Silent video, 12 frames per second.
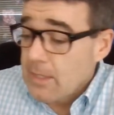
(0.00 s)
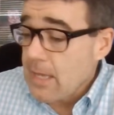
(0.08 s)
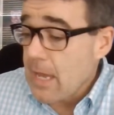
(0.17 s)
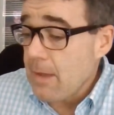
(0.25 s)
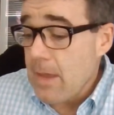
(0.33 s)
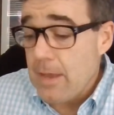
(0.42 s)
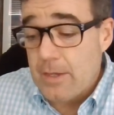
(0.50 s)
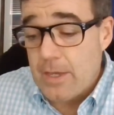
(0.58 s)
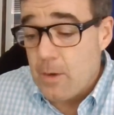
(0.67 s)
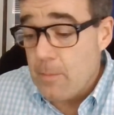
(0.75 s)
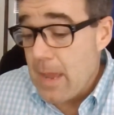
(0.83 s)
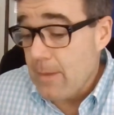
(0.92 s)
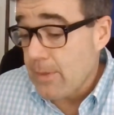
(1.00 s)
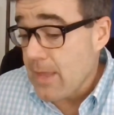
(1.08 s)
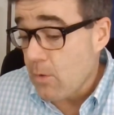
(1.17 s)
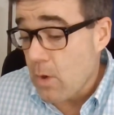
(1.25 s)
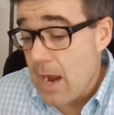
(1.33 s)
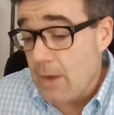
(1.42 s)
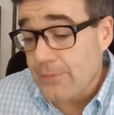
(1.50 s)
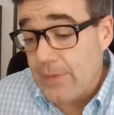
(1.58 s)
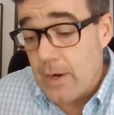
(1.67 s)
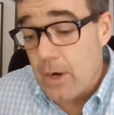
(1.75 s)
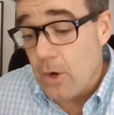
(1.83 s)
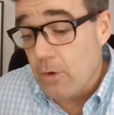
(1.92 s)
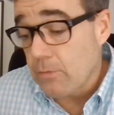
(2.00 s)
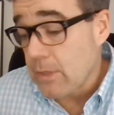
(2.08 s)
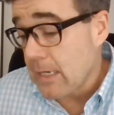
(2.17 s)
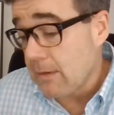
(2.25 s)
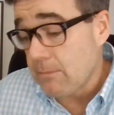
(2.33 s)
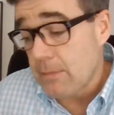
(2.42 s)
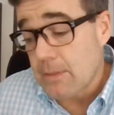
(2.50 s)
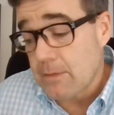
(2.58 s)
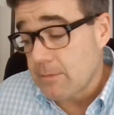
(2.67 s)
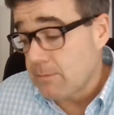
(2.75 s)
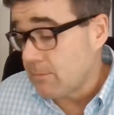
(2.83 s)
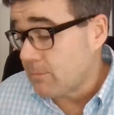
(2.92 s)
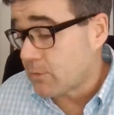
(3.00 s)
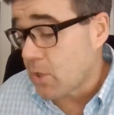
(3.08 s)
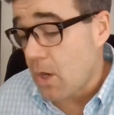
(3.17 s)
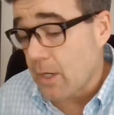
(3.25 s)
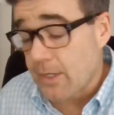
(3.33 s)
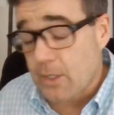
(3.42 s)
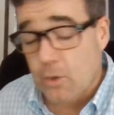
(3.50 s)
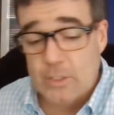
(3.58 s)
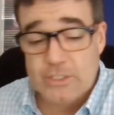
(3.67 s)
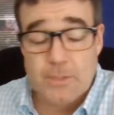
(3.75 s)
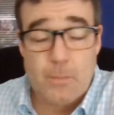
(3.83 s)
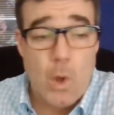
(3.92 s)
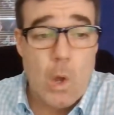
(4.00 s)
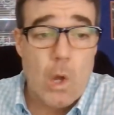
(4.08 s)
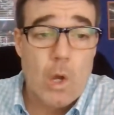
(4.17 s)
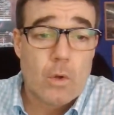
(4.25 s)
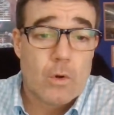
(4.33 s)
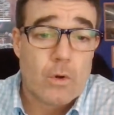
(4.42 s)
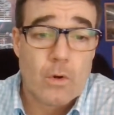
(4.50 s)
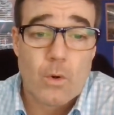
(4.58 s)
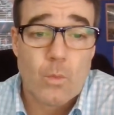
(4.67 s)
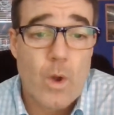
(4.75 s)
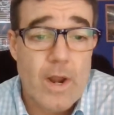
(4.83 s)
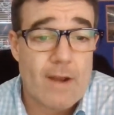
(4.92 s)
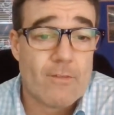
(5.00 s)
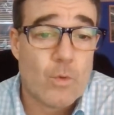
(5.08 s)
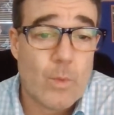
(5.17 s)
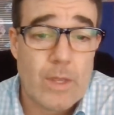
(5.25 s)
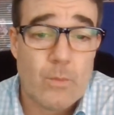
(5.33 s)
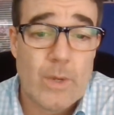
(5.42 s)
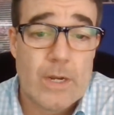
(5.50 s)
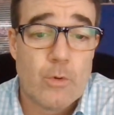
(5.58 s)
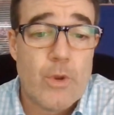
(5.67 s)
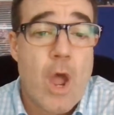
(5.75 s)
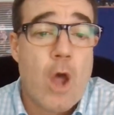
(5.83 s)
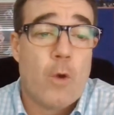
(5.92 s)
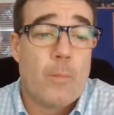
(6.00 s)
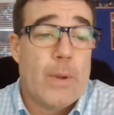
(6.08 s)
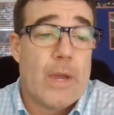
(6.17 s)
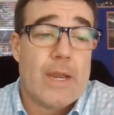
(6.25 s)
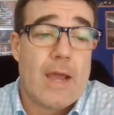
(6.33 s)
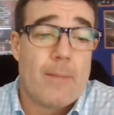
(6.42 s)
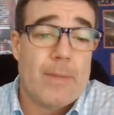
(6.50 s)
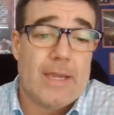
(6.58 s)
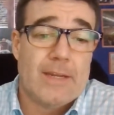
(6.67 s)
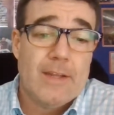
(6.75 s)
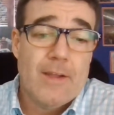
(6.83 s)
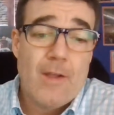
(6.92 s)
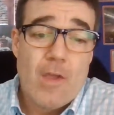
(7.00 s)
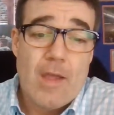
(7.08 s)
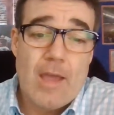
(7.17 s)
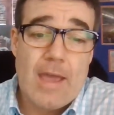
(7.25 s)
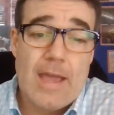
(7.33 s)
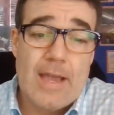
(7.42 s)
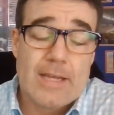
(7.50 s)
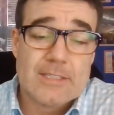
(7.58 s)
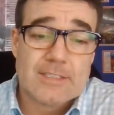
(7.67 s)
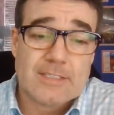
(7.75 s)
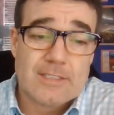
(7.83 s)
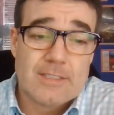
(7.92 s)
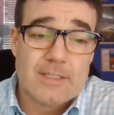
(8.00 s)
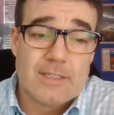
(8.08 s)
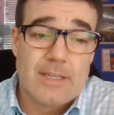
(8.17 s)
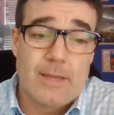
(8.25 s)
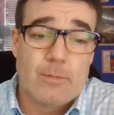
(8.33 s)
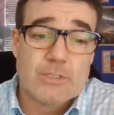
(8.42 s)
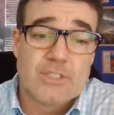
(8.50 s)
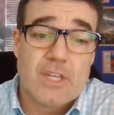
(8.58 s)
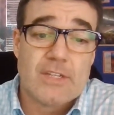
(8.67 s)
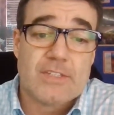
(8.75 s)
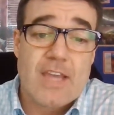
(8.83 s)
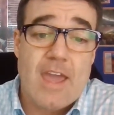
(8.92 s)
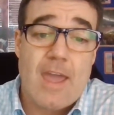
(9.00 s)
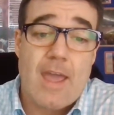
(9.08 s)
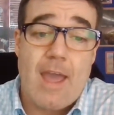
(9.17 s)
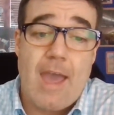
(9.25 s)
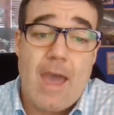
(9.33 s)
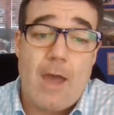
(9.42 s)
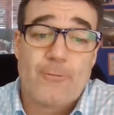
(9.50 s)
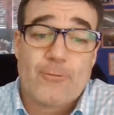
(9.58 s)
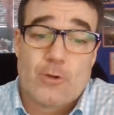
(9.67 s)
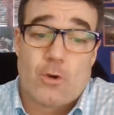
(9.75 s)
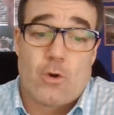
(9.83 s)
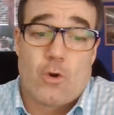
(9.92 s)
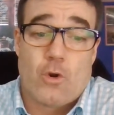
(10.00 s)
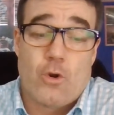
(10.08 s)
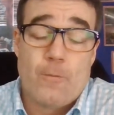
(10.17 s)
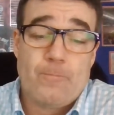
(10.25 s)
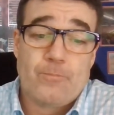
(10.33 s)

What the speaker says: maybe they were out there talking to Cristobal or whatever. We don't know, but I mean, as it was the day after